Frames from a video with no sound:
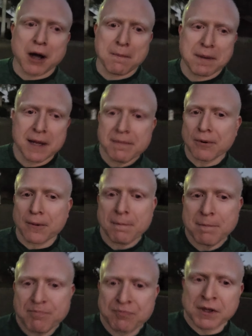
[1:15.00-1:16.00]
people.
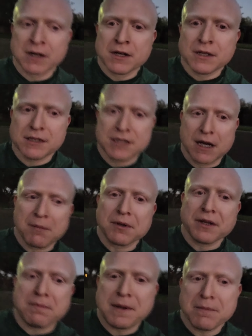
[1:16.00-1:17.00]
You see, I
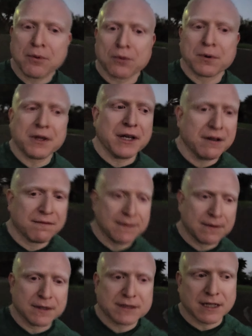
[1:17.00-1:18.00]
believe people really
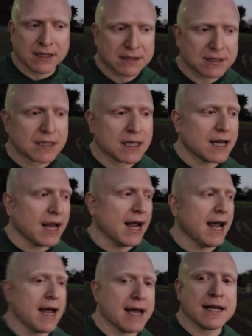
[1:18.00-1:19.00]
influence us.
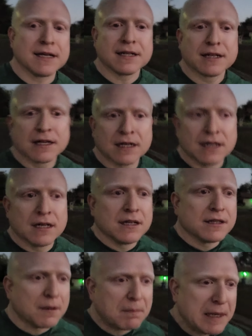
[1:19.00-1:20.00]
And
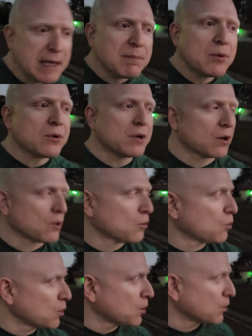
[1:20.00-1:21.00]
the people in our
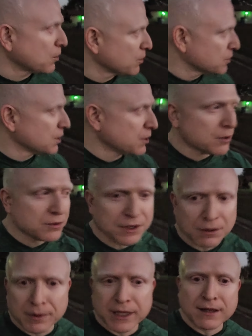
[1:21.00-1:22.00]
world
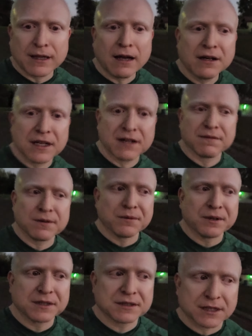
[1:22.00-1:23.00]
that we allow to
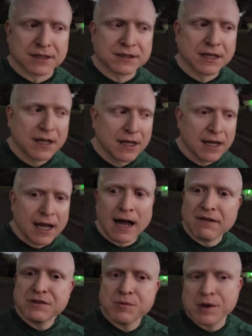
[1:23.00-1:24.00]
influence us
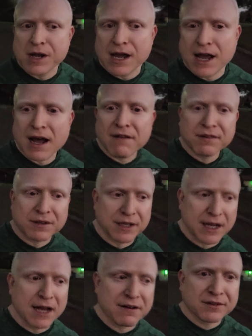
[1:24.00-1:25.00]
have to be
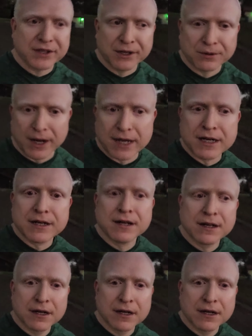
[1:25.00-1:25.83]
heavily, heavily graded